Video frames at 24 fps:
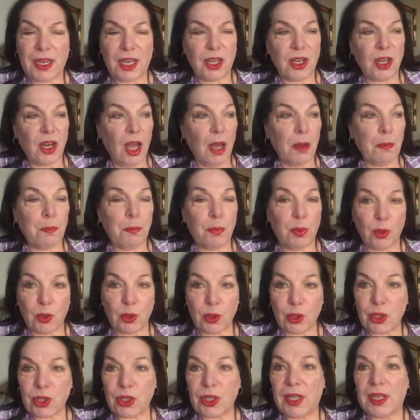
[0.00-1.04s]
and not
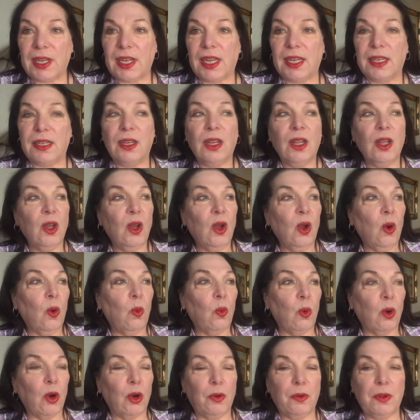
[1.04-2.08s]
bullshit and
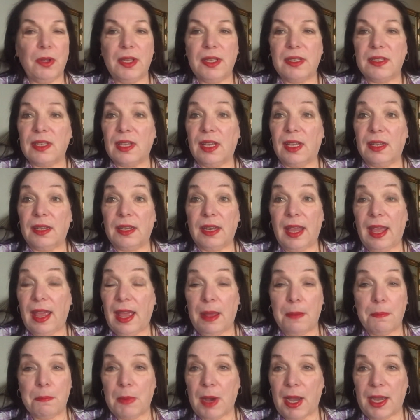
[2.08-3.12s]
worries and
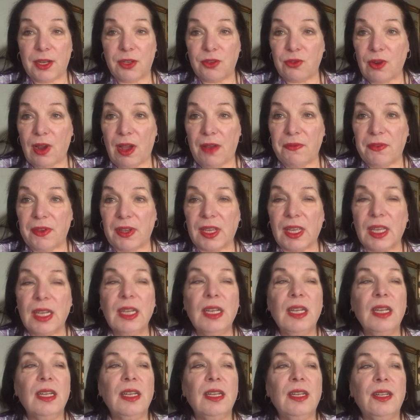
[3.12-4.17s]
mind traffic.
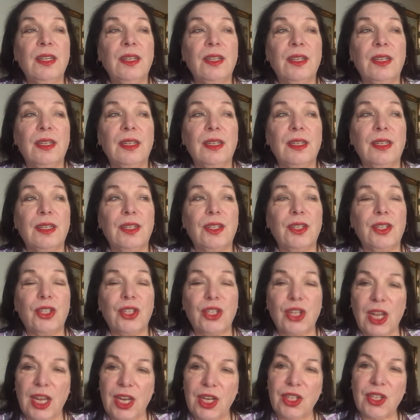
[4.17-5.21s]

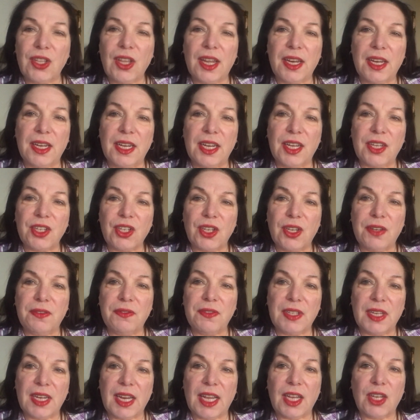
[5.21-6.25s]
Change that initiative
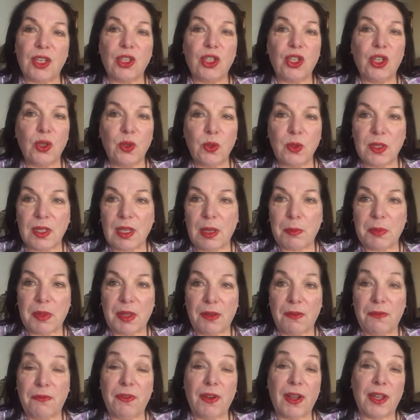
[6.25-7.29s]
today. Do
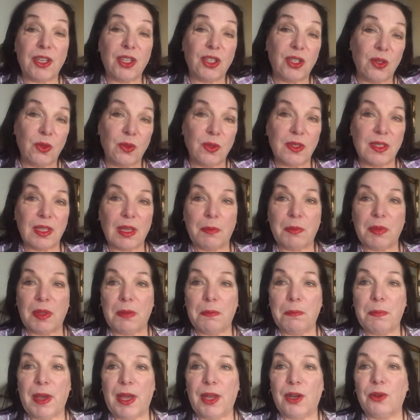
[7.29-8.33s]
something fun. Do something
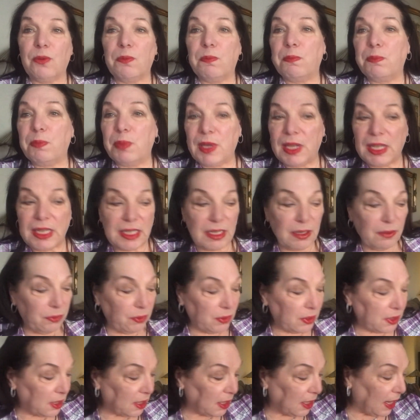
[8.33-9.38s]
better. Be
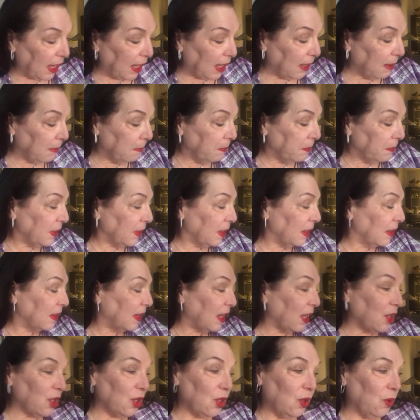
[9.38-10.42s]
different today
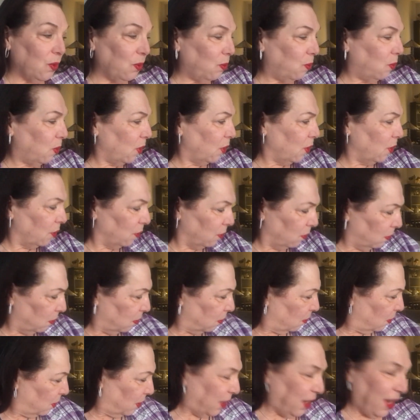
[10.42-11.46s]
than you were
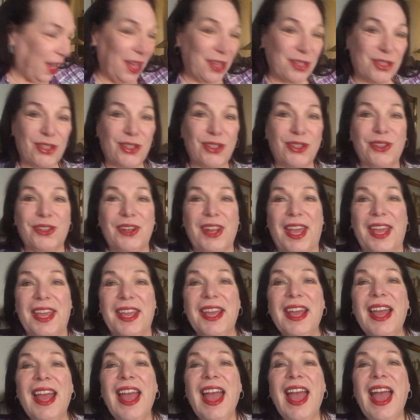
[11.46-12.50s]
yesterday.
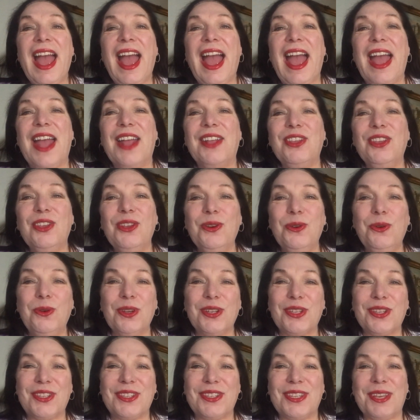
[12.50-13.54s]
And you will
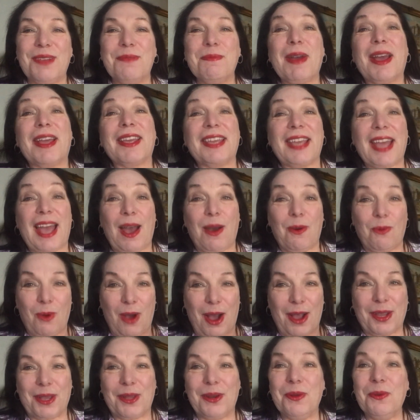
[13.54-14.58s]
see my cat
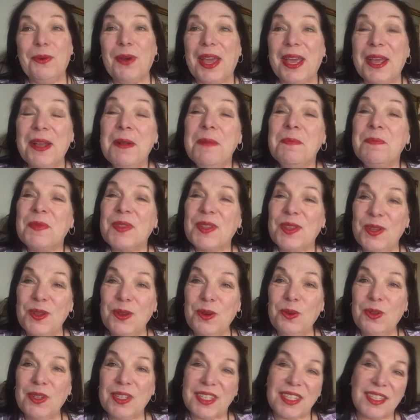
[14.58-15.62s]
walking away. You
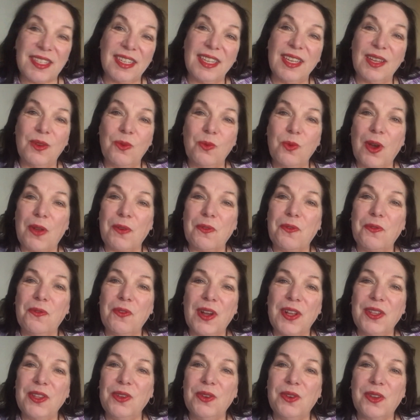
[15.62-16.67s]
will see what
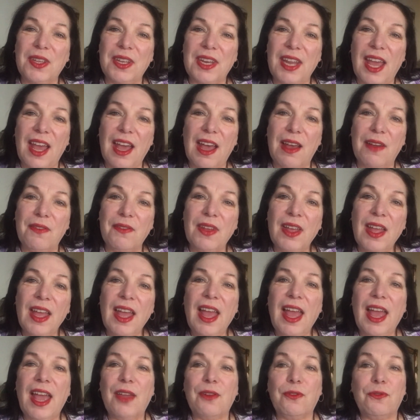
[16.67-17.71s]
fun you can have.
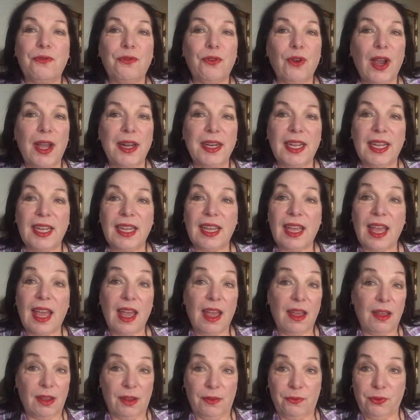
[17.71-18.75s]
And Friday,
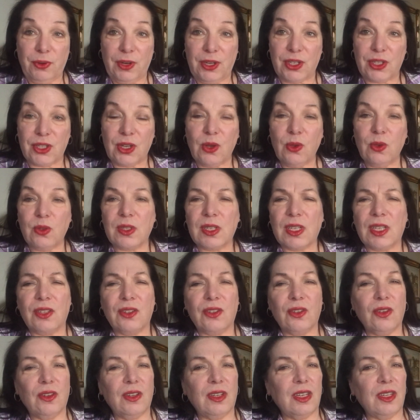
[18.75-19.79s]
French toast can
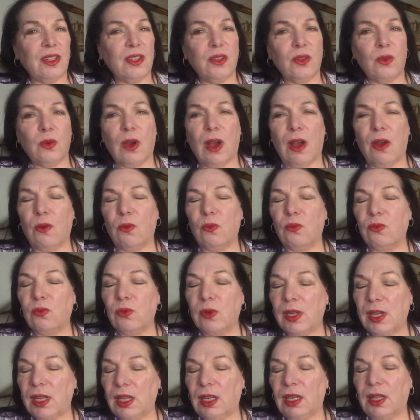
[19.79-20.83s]
turn into a
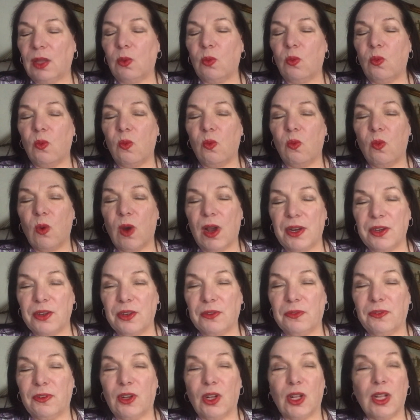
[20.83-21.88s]
really
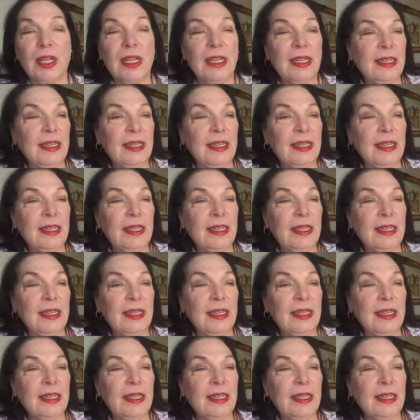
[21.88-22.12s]
wonderful